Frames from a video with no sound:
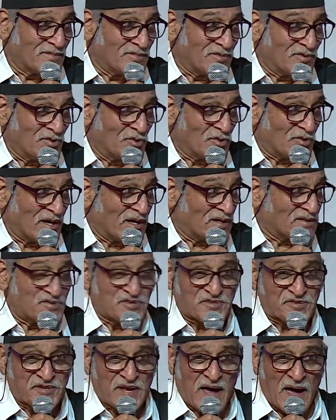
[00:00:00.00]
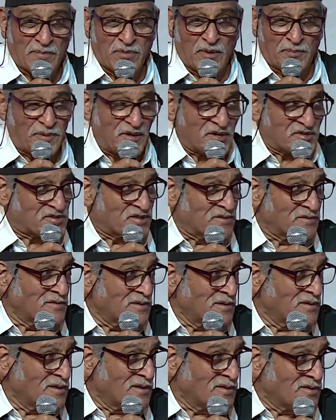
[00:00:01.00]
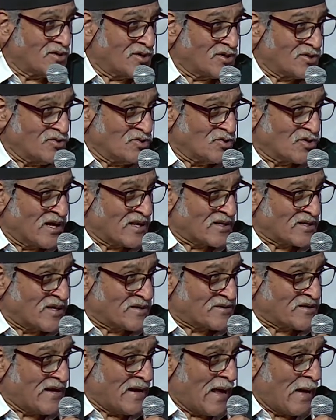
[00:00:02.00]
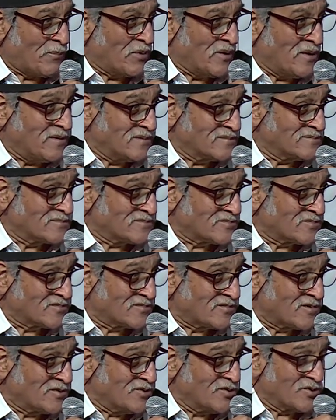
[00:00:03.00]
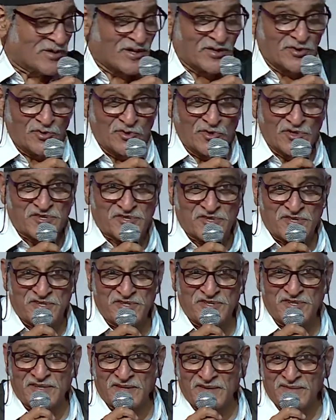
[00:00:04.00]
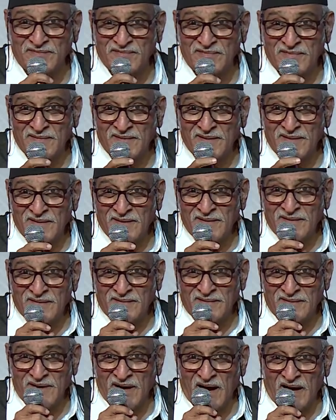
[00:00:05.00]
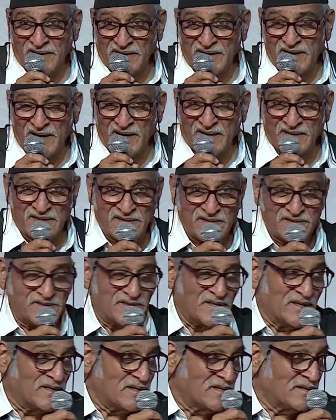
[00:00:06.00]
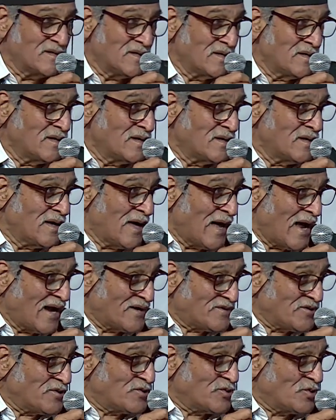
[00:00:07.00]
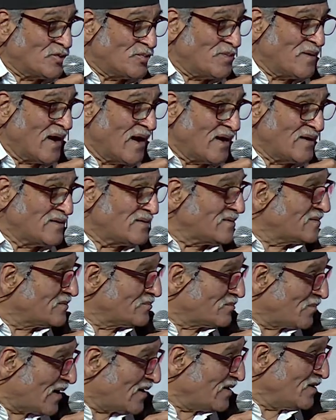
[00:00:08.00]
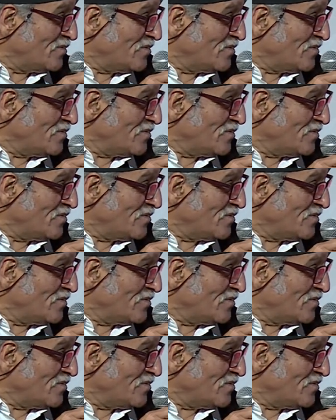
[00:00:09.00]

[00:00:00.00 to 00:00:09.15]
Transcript: You can stab a person, or you can cut an apple, or you can do a surgery. The idea is the attitude behind, mind